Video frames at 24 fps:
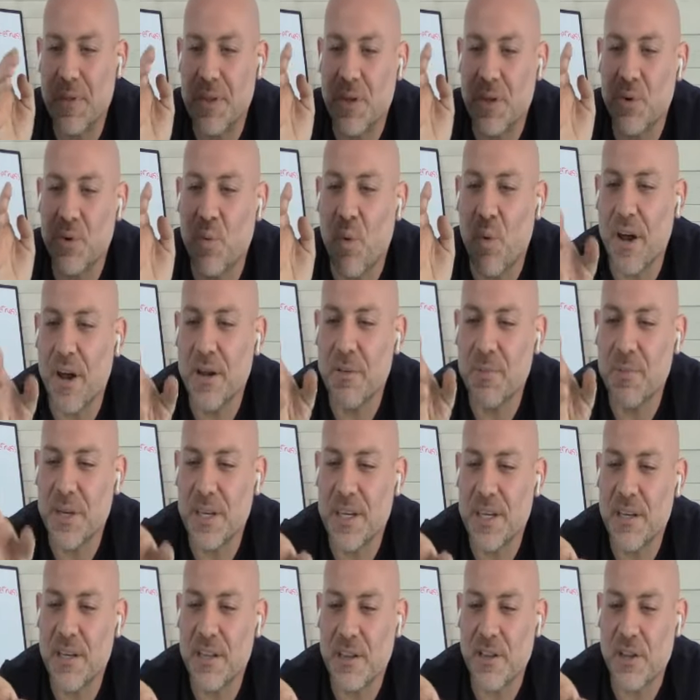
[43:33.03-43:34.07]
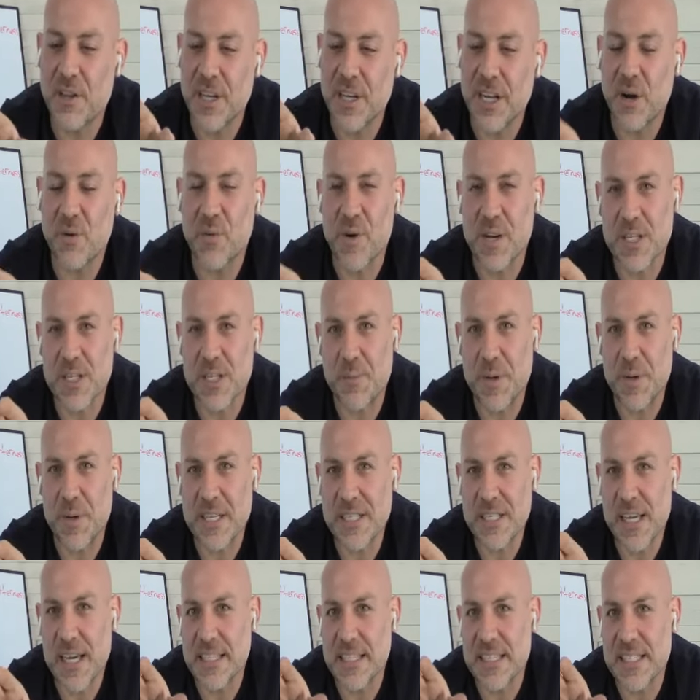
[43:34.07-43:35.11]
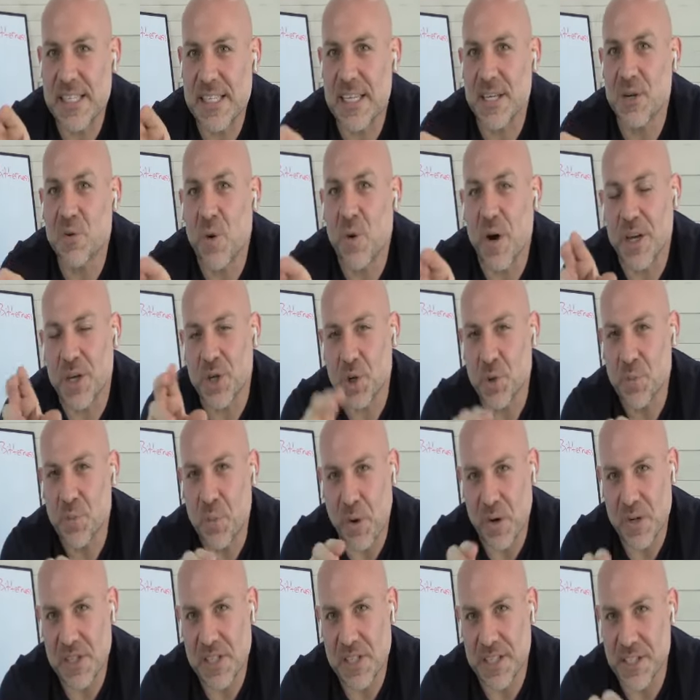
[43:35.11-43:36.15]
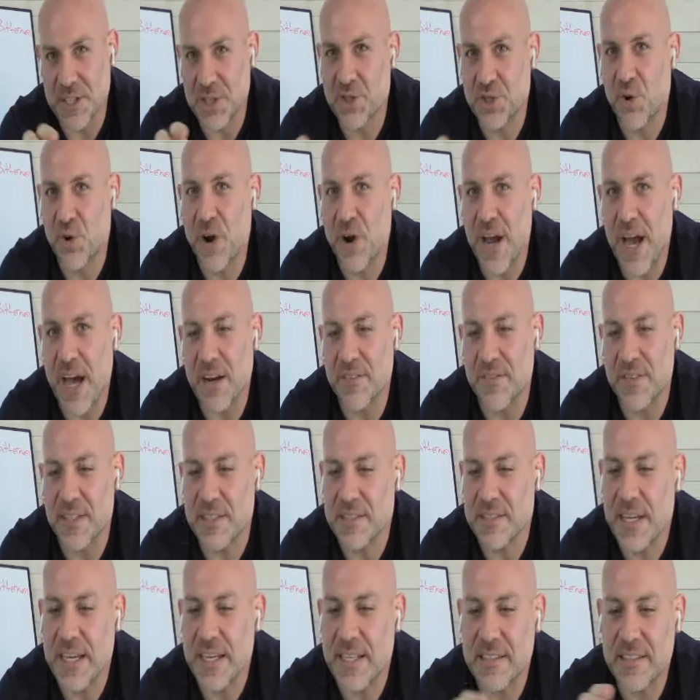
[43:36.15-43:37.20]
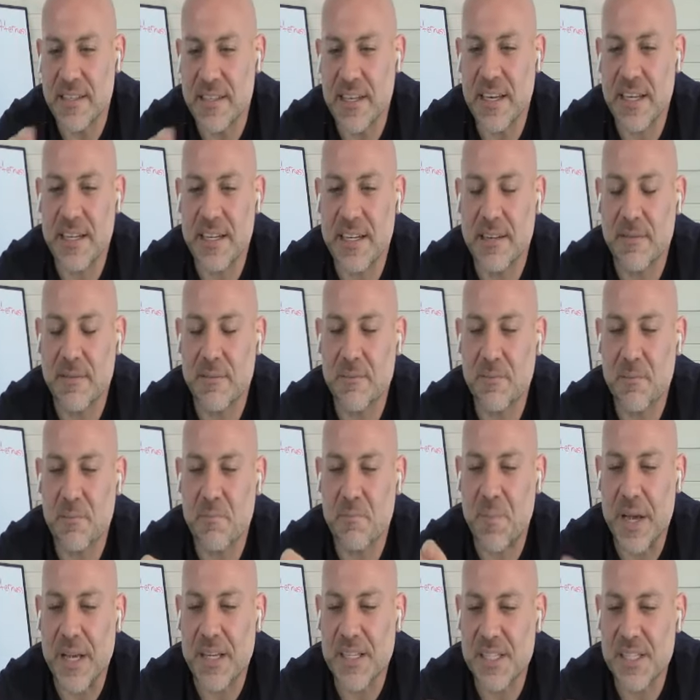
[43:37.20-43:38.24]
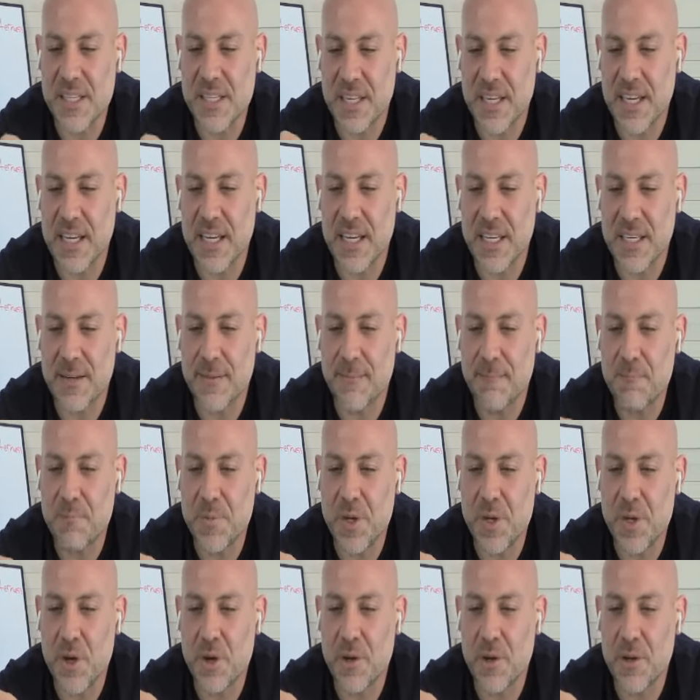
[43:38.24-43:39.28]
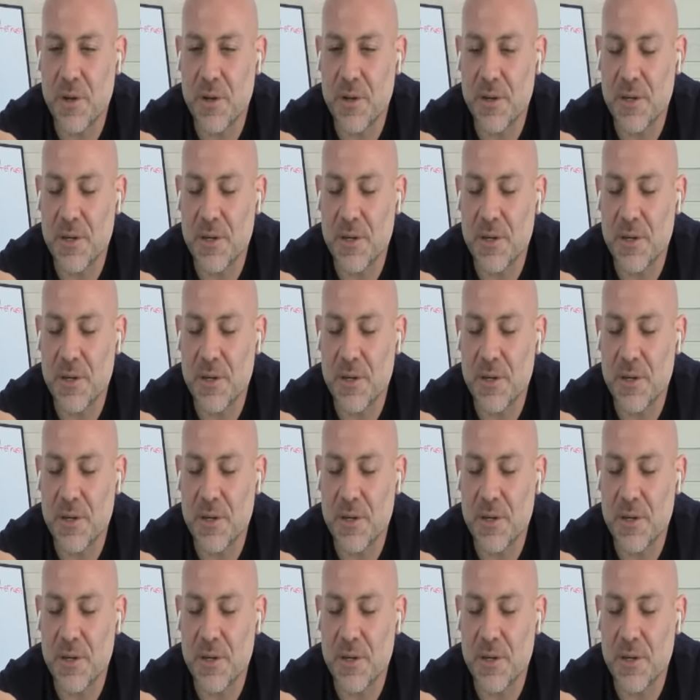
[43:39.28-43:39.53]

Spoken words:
You want to be looking at recipes and seeing what you personally enjoy out of it, and base again your